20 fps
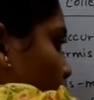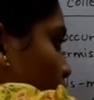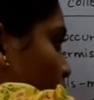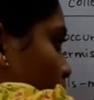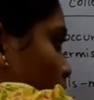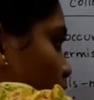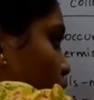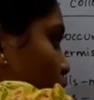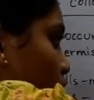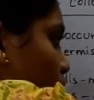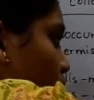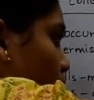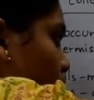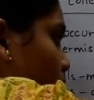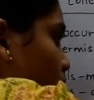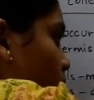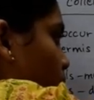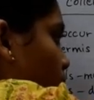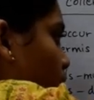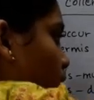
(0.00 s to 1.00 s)
Vacuole is
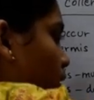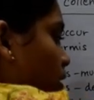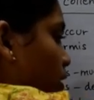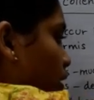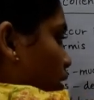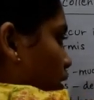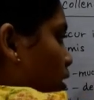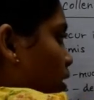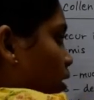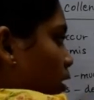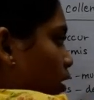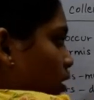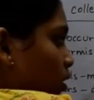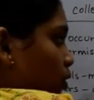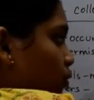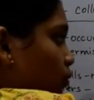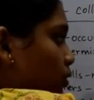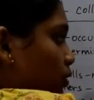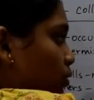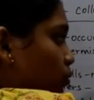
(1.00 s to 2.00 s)
nothing but
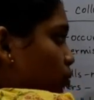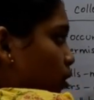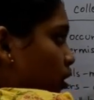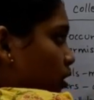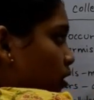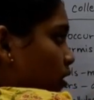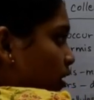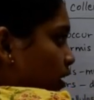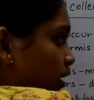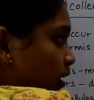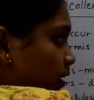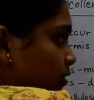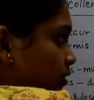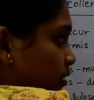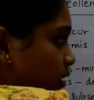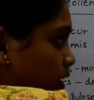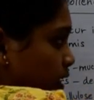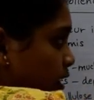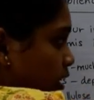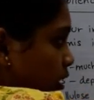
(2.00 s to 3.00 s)
with water and
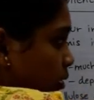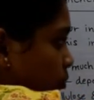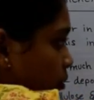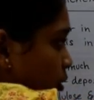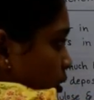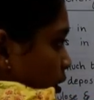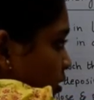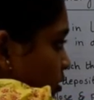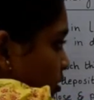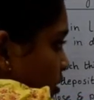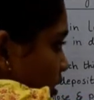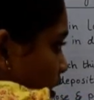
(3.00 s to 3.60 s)
excretory products,